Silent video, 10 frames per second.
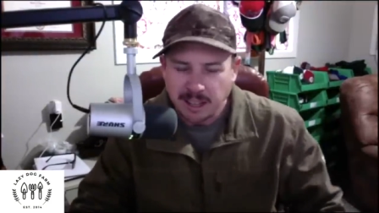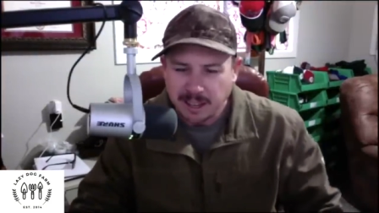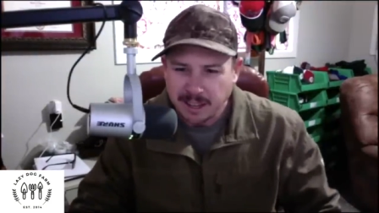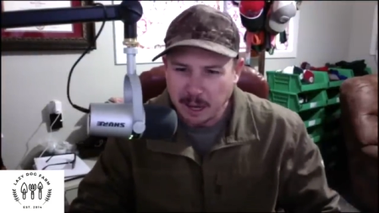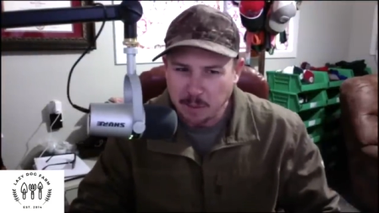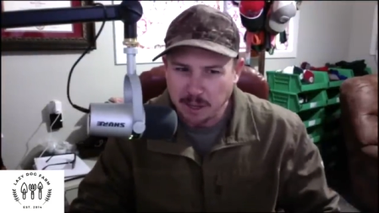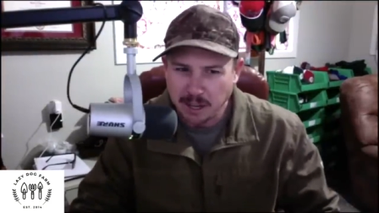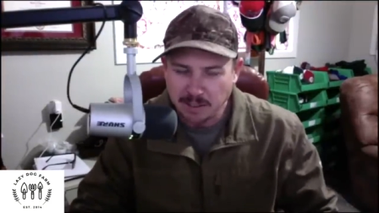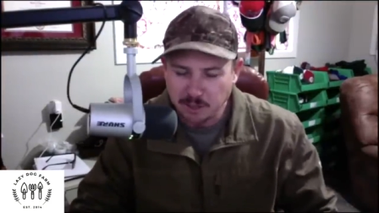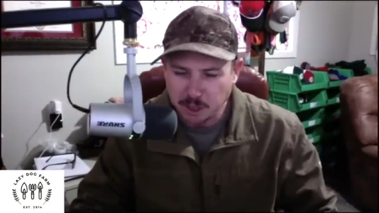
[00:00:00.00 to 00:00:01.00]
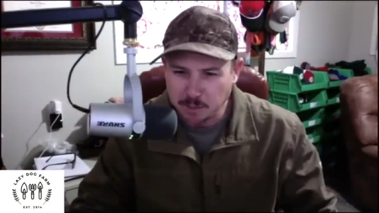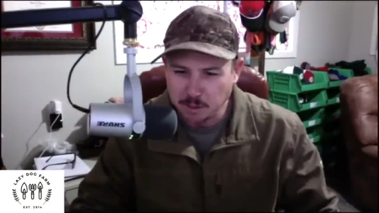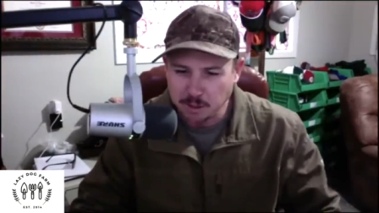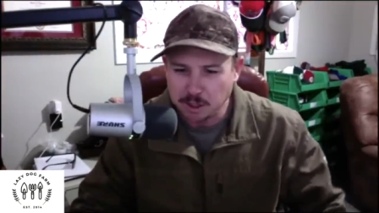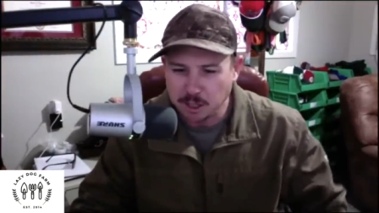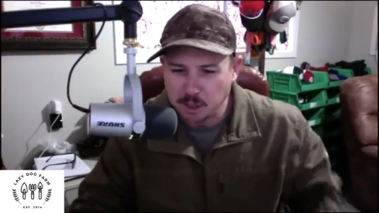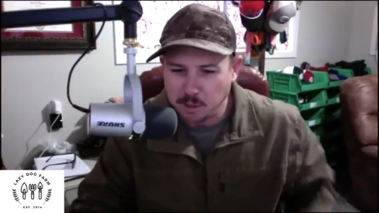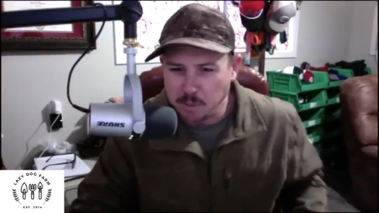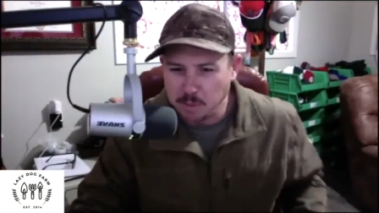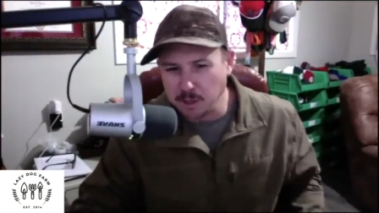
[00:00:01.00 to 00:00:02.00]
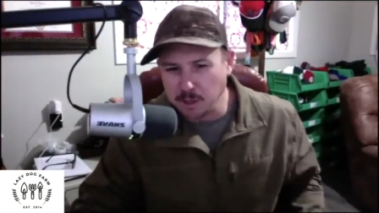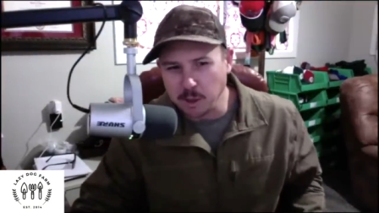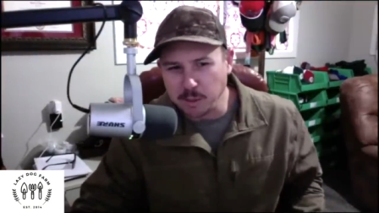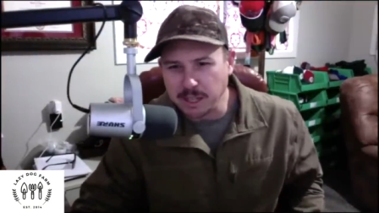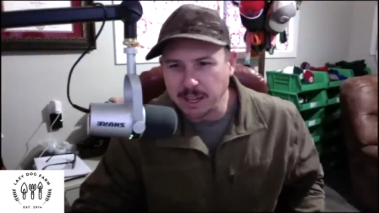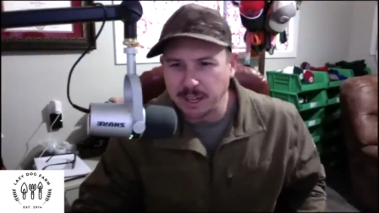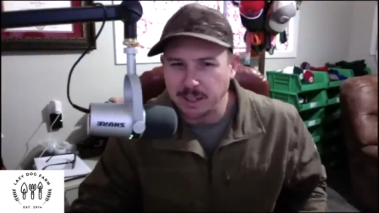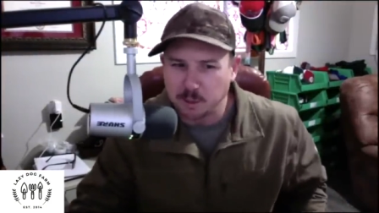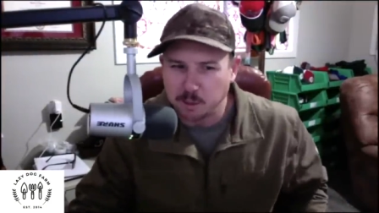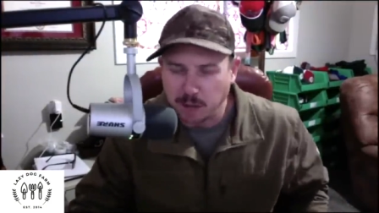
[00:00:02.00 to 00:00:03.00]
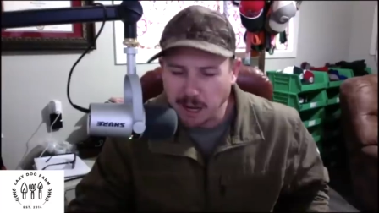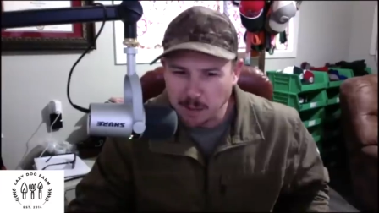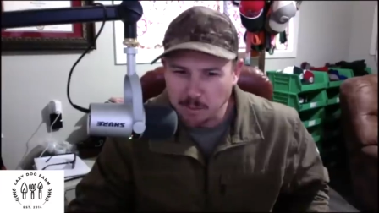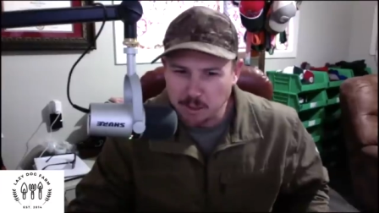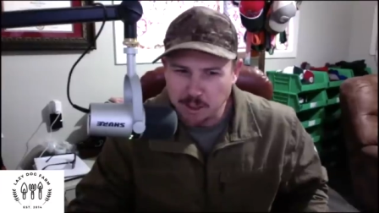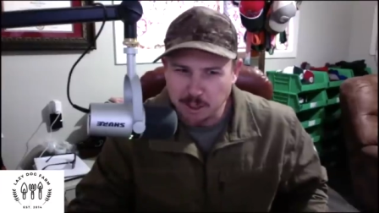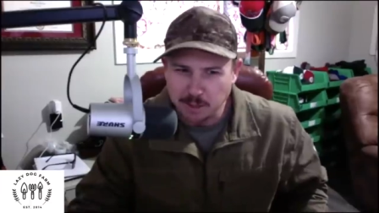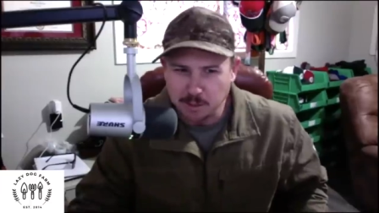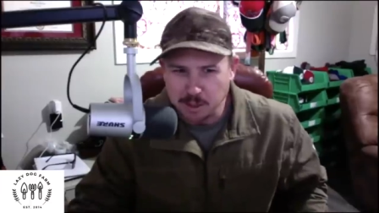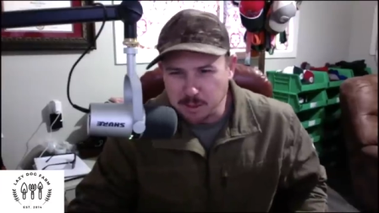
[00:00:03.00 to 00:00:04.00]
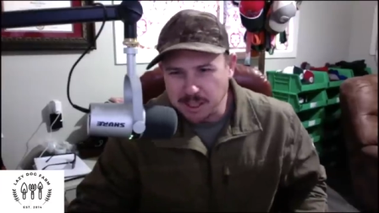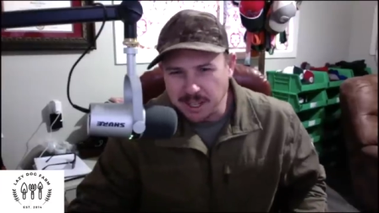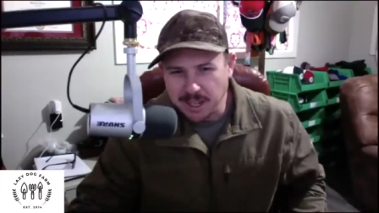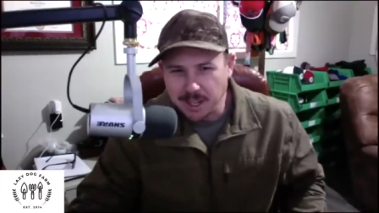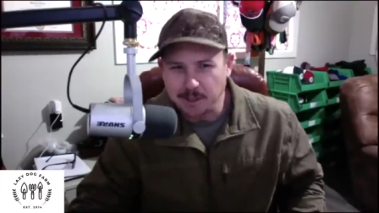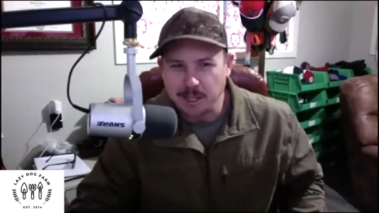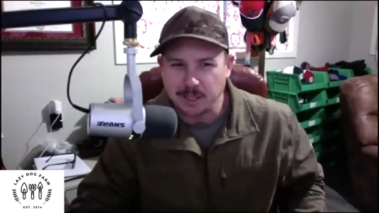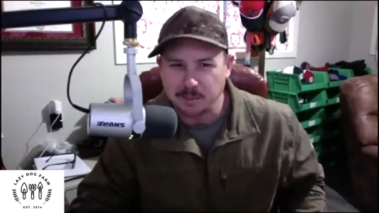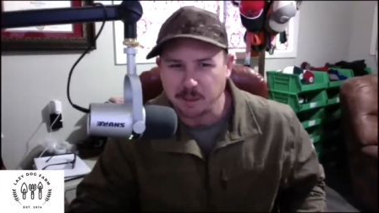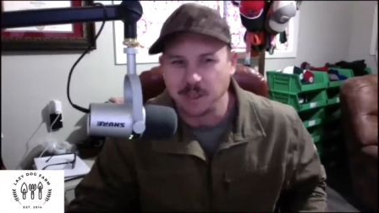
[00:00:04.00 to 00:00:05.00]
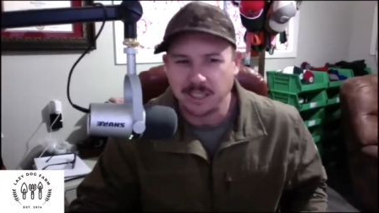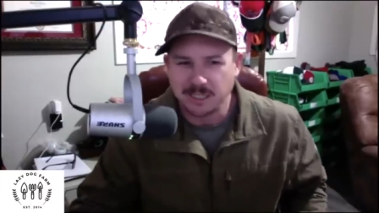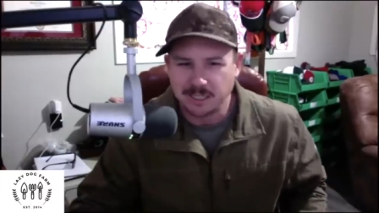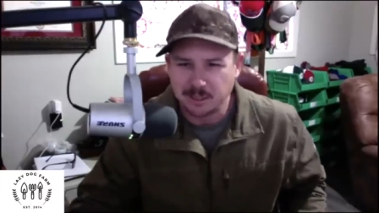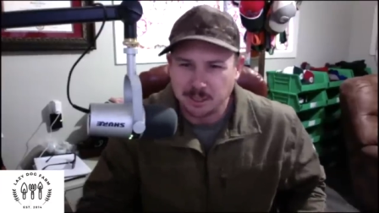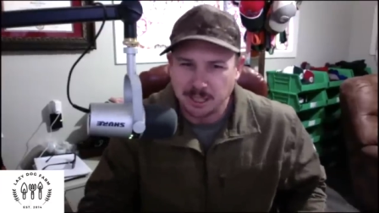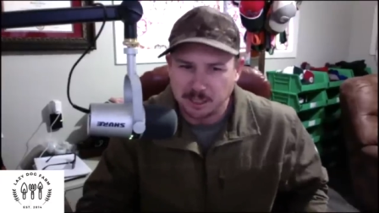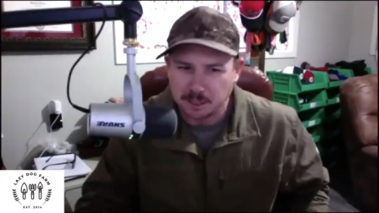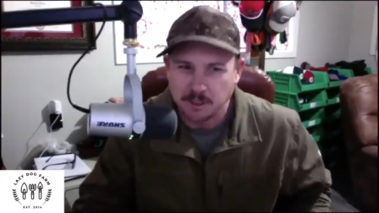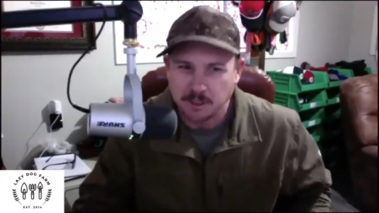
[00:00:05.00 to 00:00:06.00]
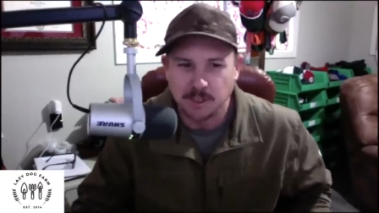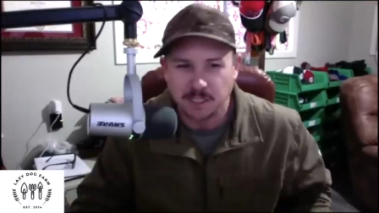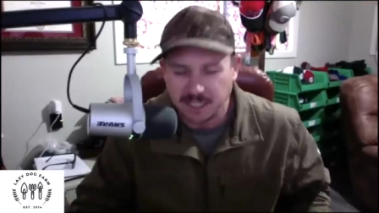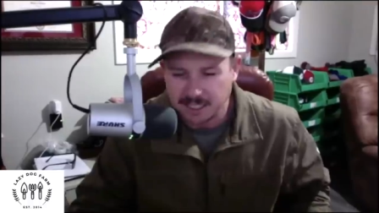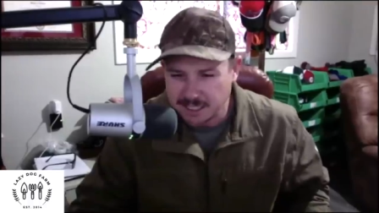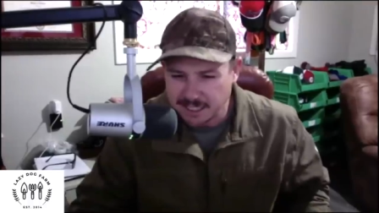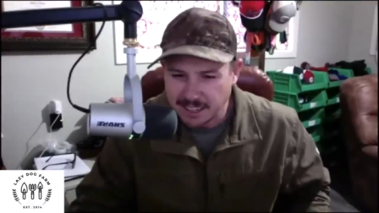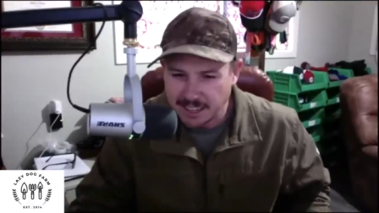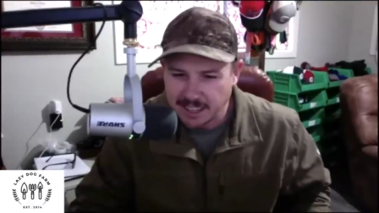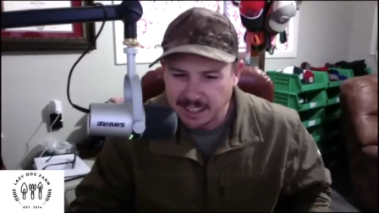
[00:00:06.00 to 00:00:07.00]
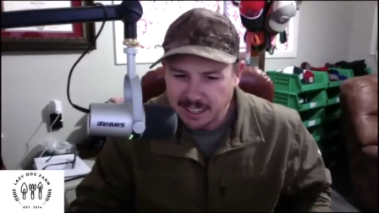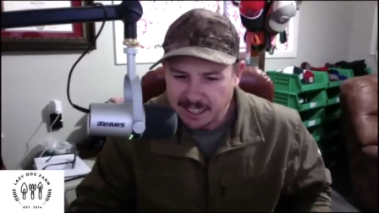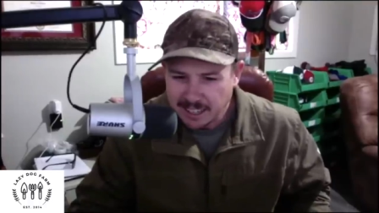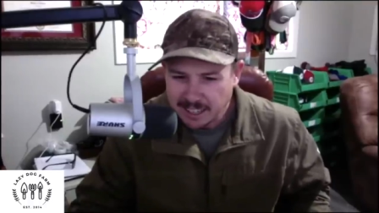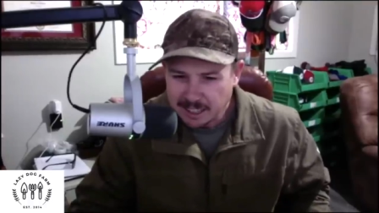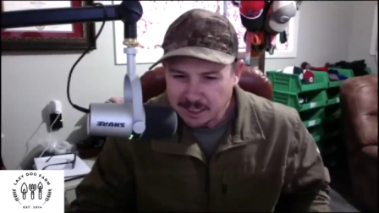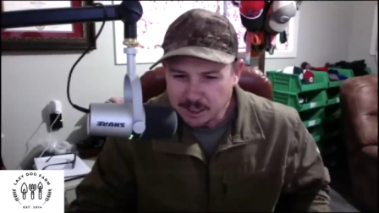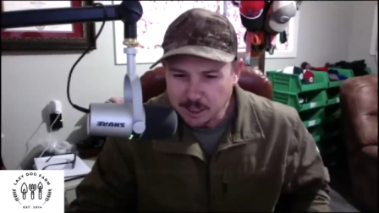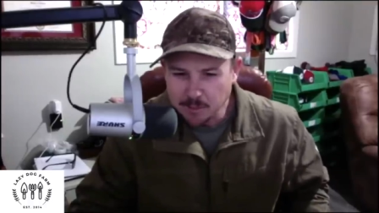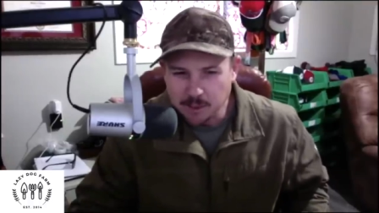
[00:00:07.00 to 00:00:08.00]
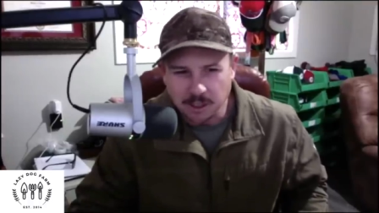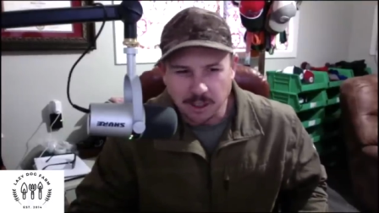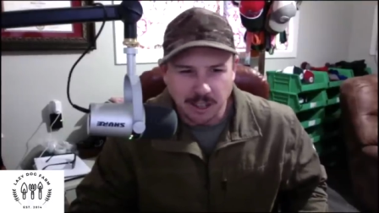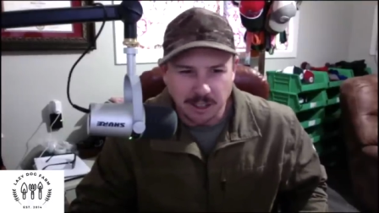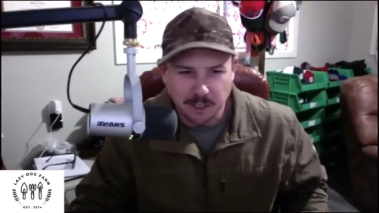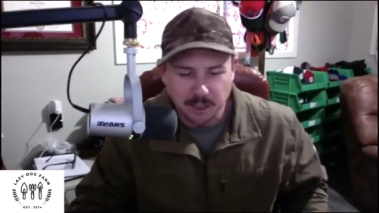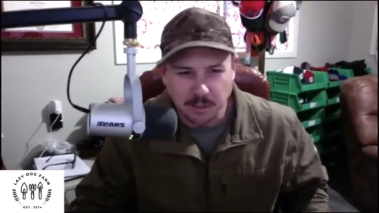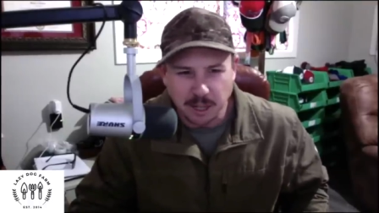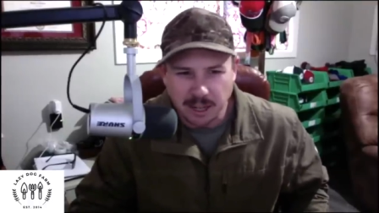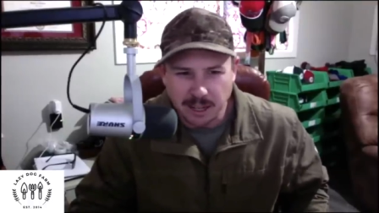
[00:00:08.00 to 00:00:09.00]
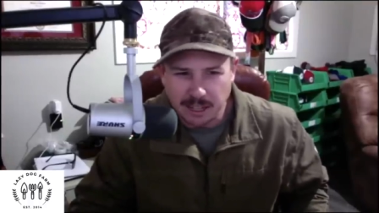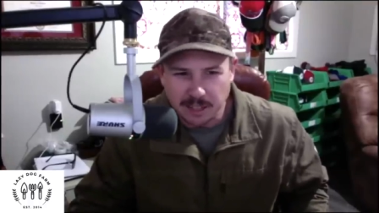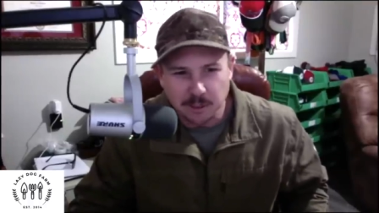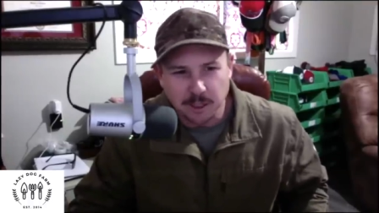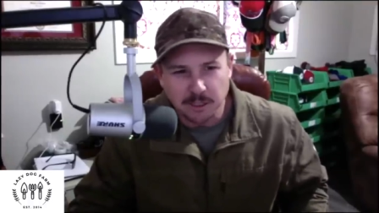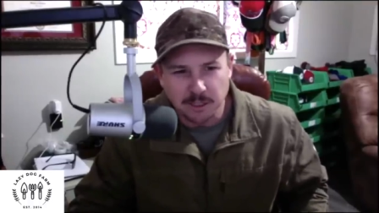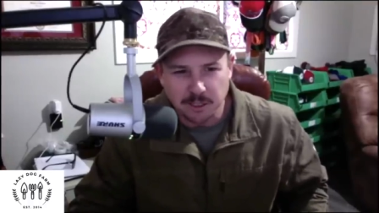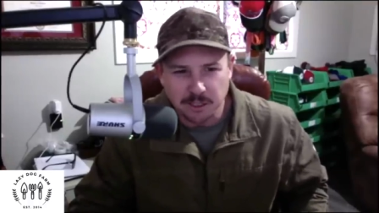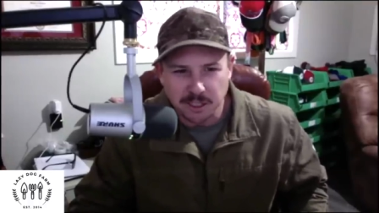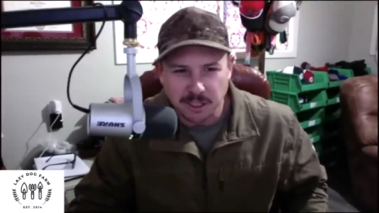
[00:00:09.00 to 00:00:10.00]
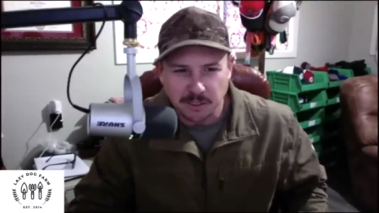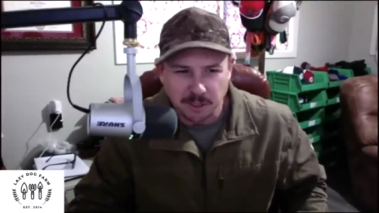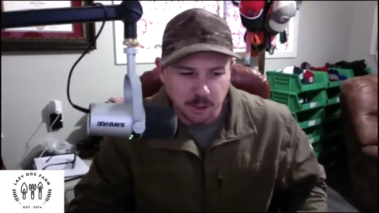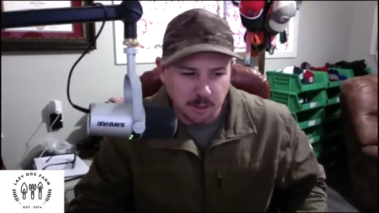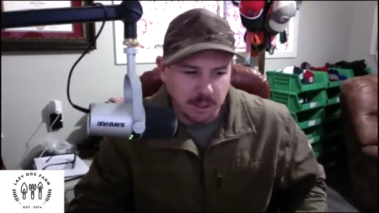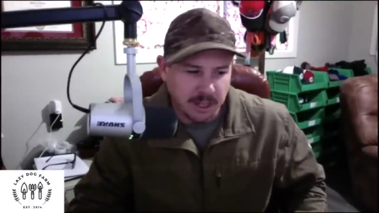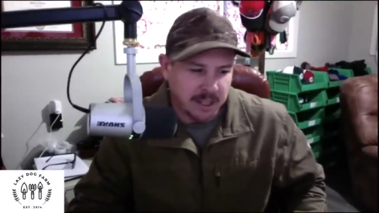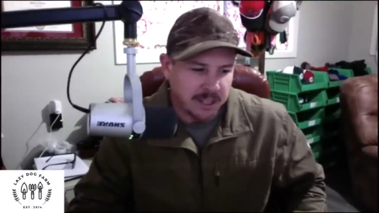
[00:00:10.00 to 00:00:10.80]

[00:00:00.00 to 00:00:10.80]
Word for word: and happy to have Jim on the show. We've been growing potatoes a while, but Jim's the potato expert, and he's going to teach us a few things today. Jim, start out just by kind of introducing yourself a little bit.